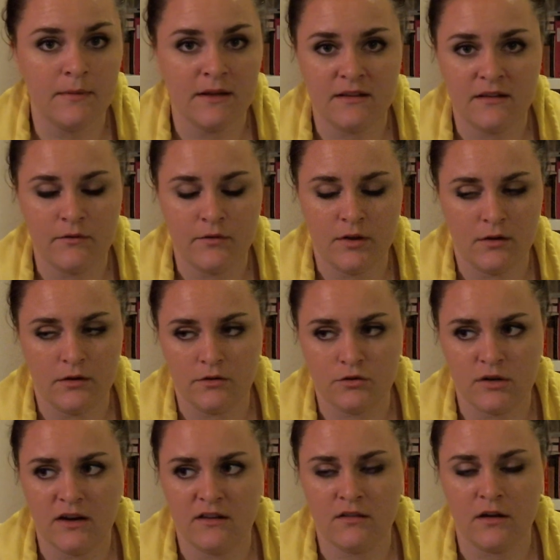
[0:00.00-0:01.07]
gets every little
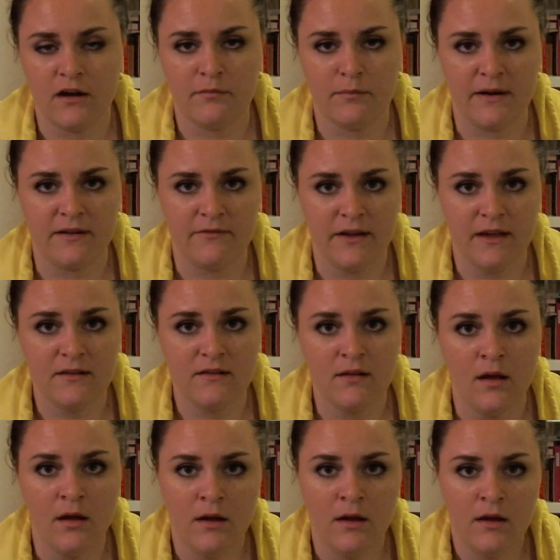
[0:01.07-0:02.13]
trace off my face
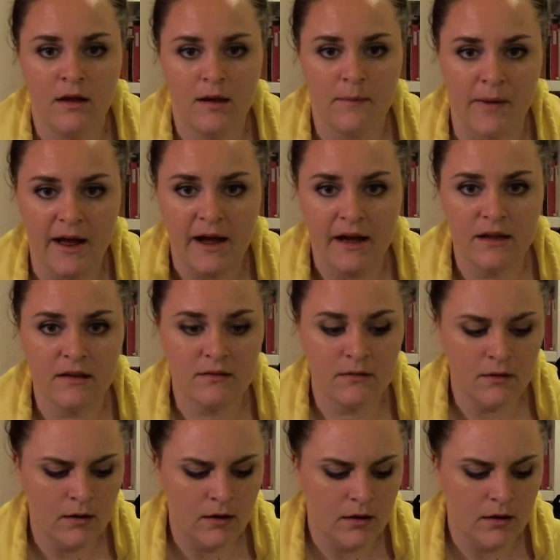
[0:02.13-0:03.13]
and my eyes.